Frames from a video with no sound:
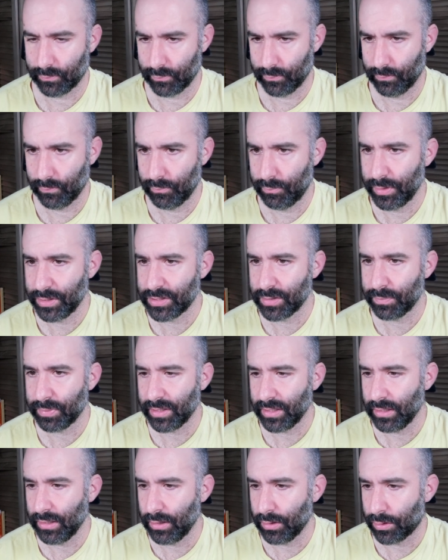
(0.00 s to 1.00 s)
Bishop
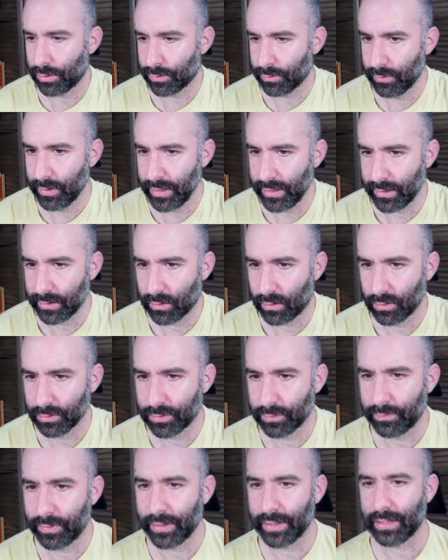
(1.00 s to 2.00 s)
e3,
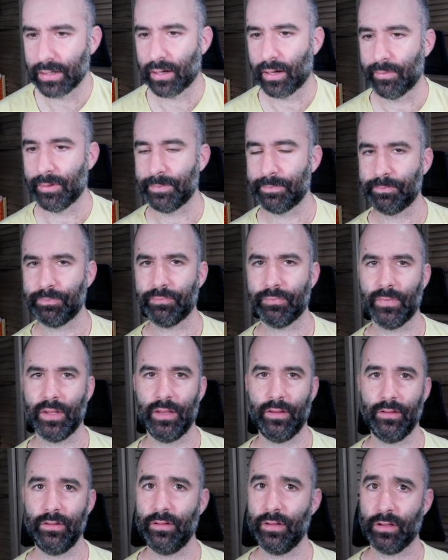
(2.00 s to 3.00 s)
also very common.
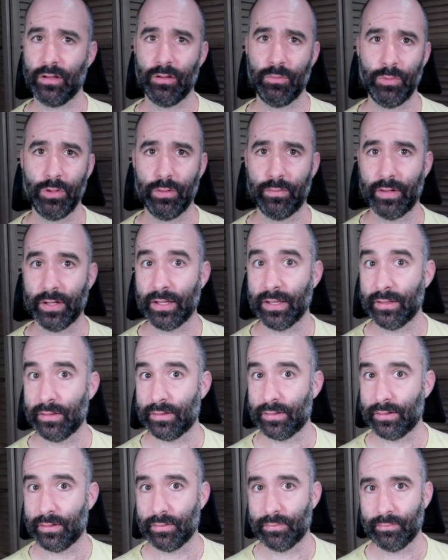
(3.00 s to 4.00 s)
This is a good move
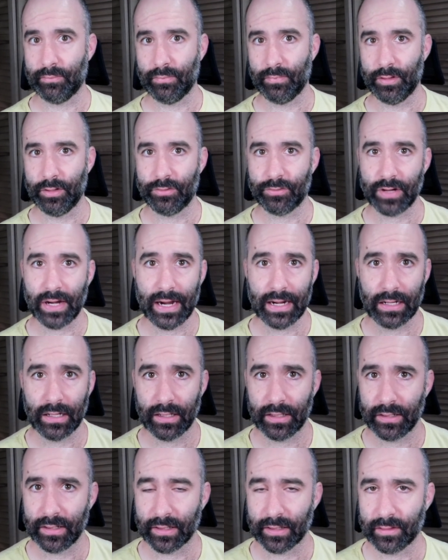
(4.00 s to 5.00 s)
against the
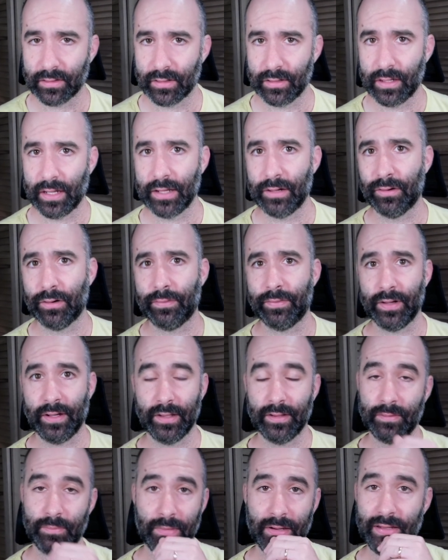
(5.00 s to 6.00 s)
dragon, against the Najdorf,
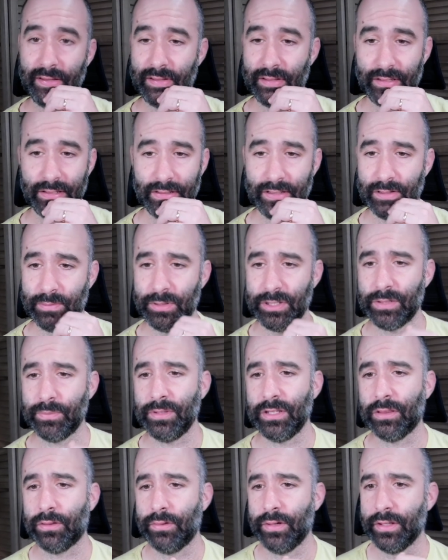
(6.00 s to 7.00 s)
against many Sicilians. Bishop
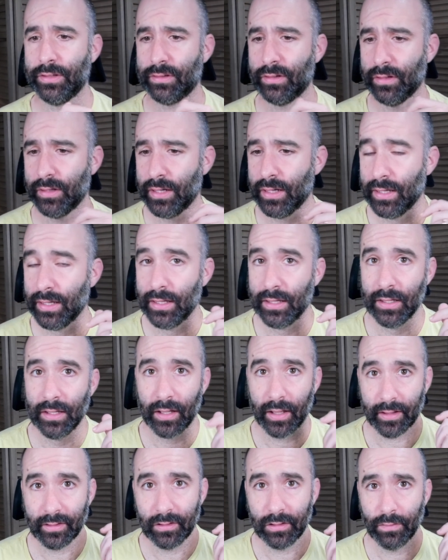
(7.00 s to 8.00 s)
e3 is good.
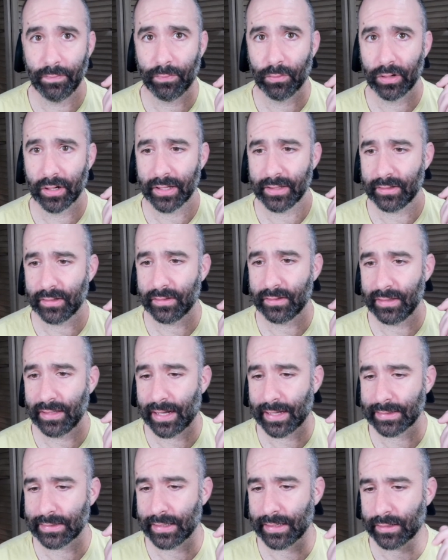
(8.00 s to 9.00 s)
Against the four knights, it's
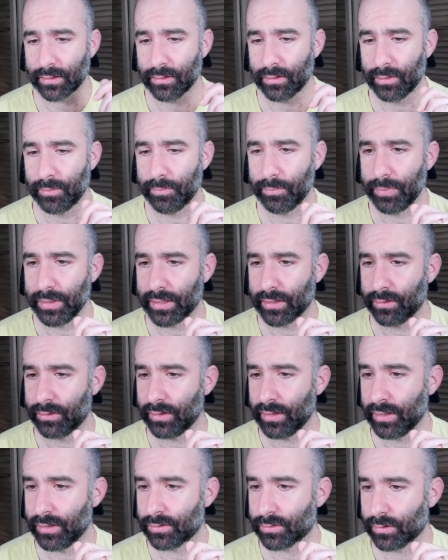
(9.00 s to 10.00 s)
not that good because
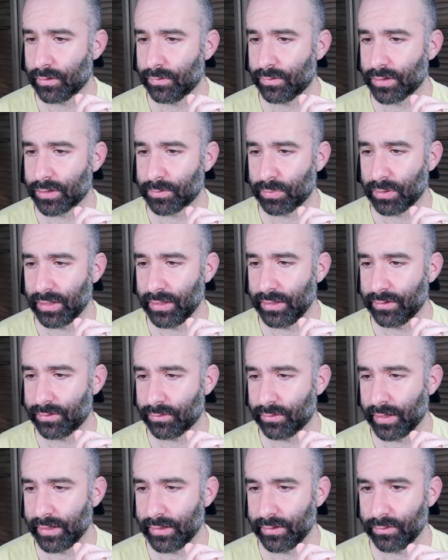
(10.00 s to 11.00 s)
it sort of just plays
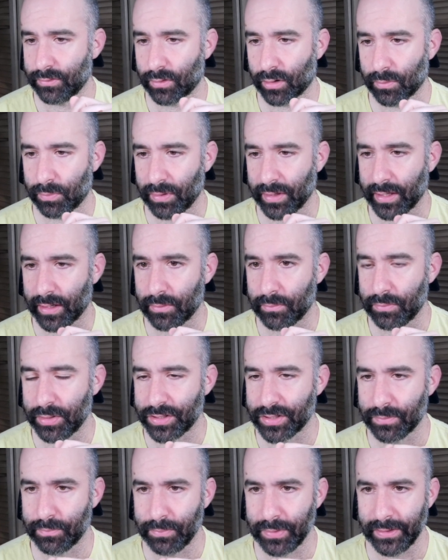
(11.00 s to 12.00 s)
right into our plan.
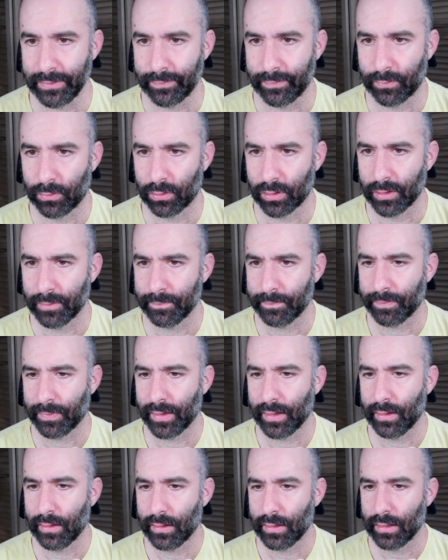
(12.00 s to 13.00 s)
Bishop b4,
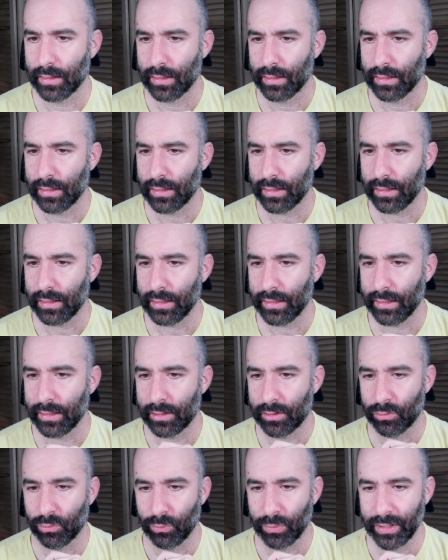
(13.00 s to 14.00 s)

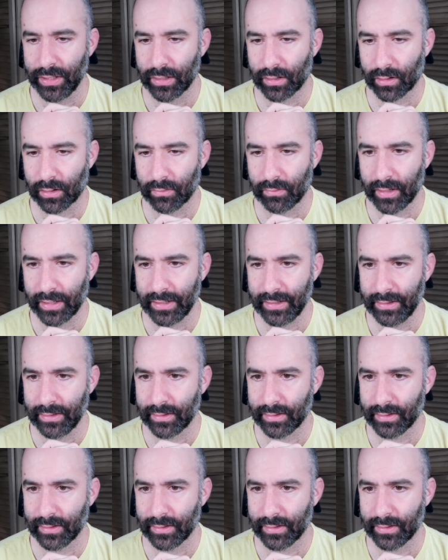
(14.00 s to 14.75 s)
and we are ready